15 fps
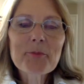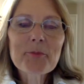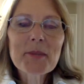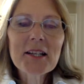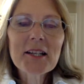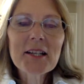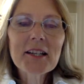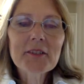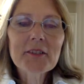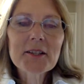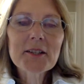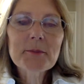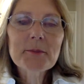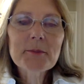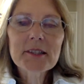Many of
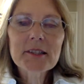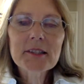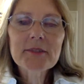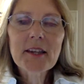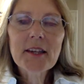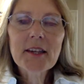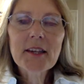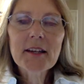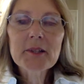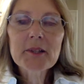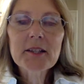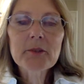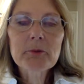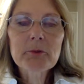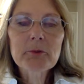us believe that we
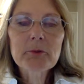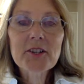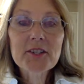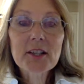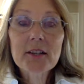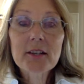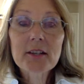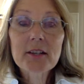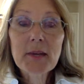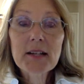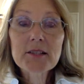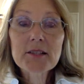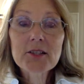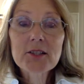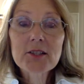can rid ourselves of
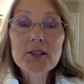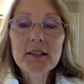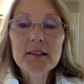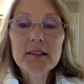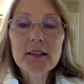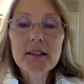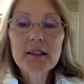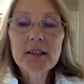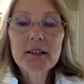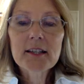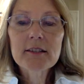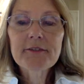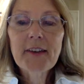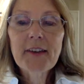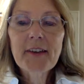bacteria.
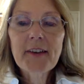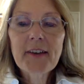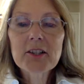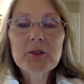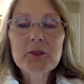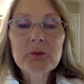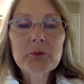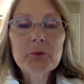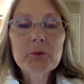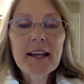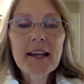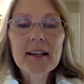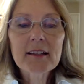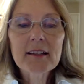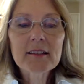In fact, we
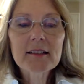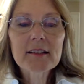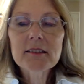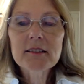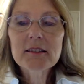can't.